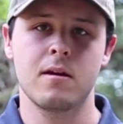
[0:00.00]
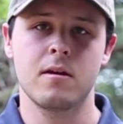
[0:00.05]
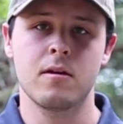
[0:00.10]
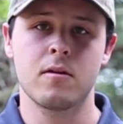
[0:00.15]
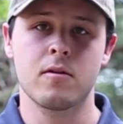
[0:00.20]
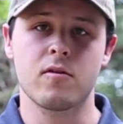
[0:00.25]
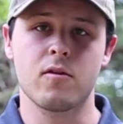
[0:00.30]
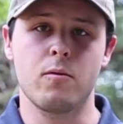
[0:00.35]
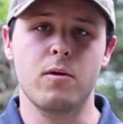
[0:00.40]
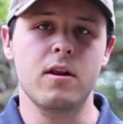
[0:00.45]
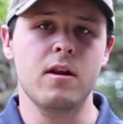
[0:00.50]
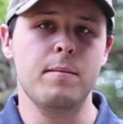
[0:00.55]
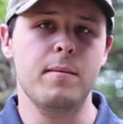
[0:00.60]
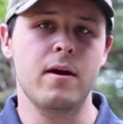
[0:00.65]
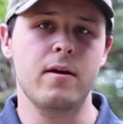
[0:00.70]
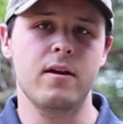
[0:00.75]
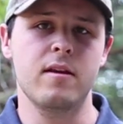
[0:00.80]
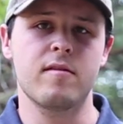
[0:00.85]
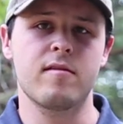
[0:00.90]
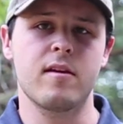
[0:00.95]
So what
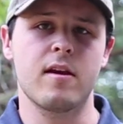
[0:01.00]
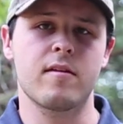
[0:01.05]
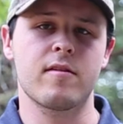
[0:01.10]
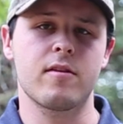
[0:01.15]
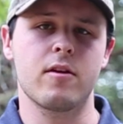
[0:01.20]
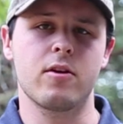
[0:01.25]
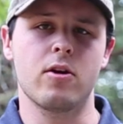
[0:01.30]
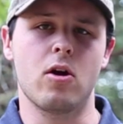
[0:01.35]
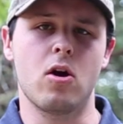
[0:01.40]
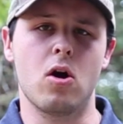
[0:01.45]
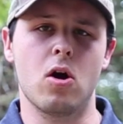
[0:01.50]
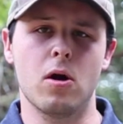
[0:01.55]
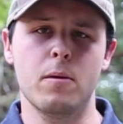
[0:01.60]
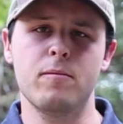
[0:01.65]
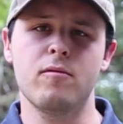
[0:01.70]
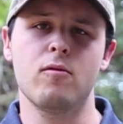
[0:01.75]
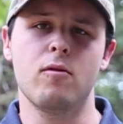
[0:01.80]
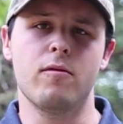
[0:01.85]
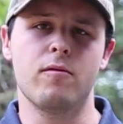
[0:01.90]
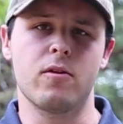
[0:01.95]
about insects that are
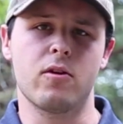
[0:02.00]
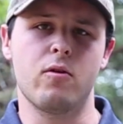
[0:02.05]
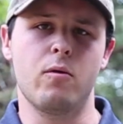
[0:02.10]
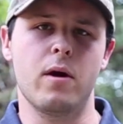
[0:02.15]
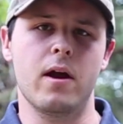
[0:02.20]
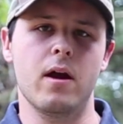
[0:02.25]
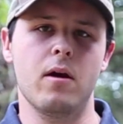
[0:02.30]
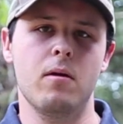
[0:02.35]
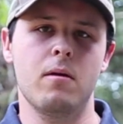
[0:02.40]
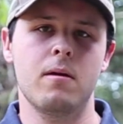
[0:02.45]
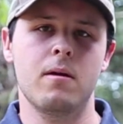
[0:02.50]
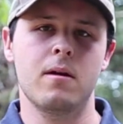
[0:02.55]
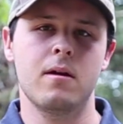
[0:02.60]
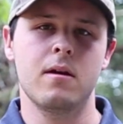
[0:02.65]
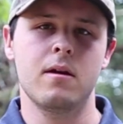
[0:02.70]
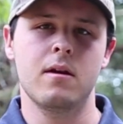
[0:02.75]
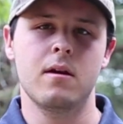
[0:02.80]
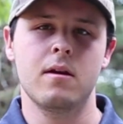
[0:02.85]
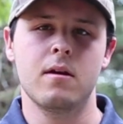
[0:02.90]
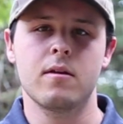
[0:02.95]
harmful for quail?
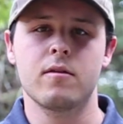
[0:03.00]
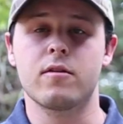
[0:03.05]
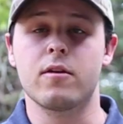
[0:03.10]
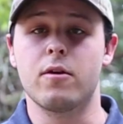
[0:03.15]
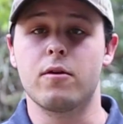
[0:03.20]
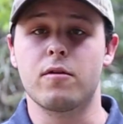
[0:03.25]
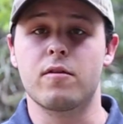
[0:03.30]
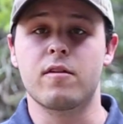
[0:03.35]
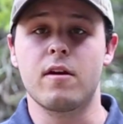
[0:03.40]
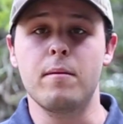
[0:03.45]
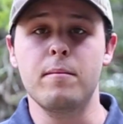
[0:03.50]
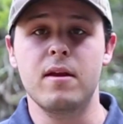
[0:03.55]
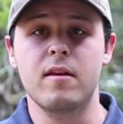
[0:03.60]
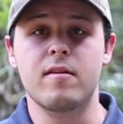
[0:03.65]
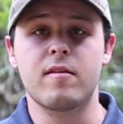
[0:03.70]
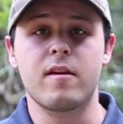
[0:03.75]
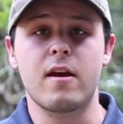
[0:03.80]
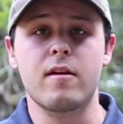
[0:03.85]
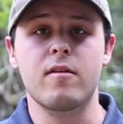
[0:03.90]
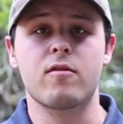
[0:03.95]
So some
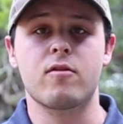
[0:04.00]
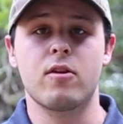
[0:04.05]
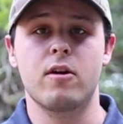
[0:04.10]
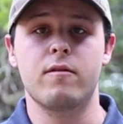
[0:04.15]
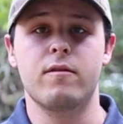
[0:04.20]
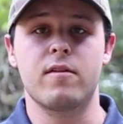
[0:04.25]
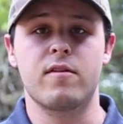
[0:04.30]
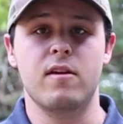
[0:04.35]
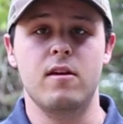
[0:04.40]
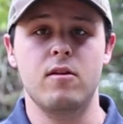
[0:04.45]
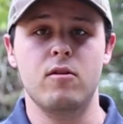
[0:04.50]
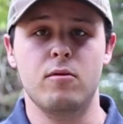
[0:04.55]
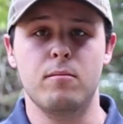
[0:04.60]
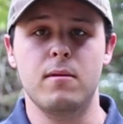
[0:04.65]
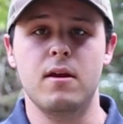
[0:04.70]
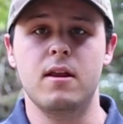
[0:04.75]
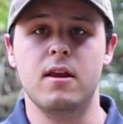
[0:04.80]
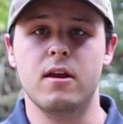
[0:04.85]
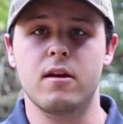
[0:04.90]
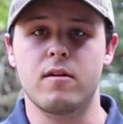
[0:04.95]
insects serve as
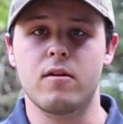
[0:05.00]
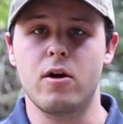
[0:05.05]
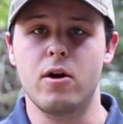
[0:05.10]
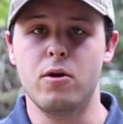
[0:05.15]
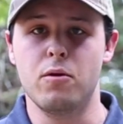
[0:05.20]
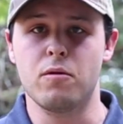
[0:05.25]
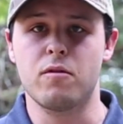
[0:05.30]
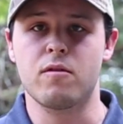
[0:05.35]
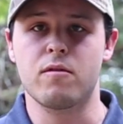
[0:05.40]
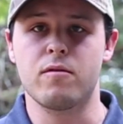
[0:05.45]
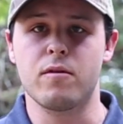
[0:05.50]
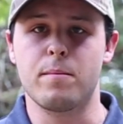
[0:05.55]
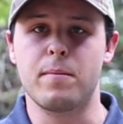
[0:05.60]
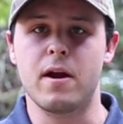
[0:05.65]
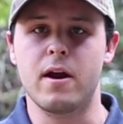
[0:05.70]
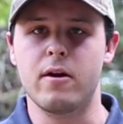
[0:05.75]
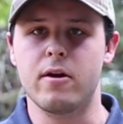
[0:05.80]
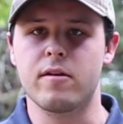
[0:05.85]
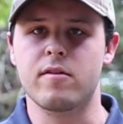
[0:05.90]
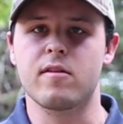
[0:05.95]
intermediate hosts for
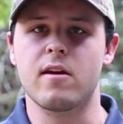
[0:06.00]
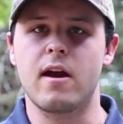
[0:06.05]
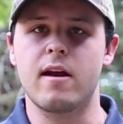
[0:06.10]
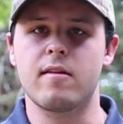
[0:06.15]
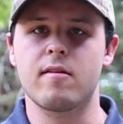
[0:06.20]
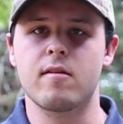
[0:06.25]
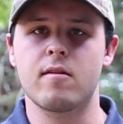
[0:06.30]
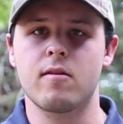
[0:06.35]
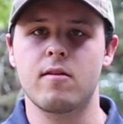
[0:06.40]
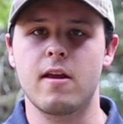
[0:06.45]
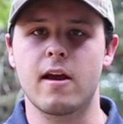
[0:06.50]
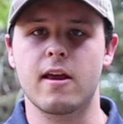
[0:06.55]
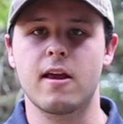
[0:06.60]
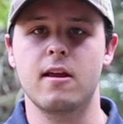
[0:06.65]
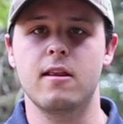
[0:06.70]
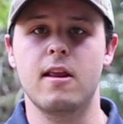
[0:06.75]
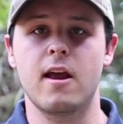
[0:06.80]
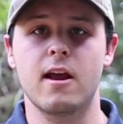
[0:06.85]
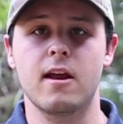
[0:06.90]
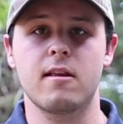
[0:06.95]
parasites that
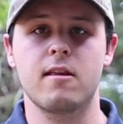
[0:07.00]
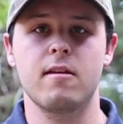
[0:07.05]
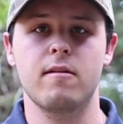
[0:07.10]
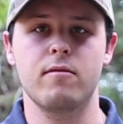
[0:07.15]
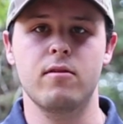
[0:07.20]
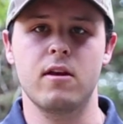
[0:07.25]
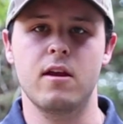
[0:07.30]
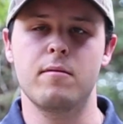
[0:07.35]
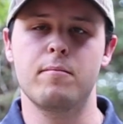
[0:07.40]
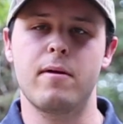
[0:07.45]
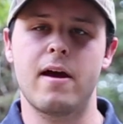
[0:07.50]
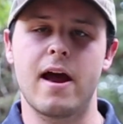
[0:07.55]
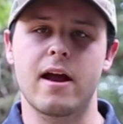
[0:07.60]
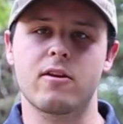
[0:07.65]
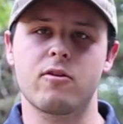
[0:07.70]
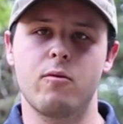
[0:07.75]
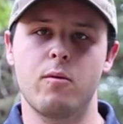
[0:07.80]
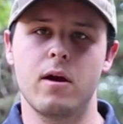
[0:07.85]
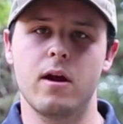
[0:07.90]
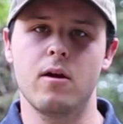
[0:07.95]
can negatively
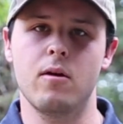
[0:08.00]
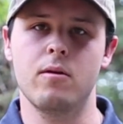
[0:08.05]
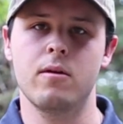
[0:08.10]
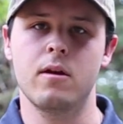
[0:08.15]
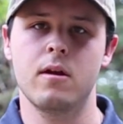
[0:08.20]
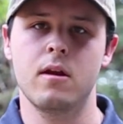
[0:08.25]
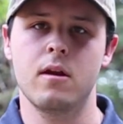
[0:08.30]
impact quail.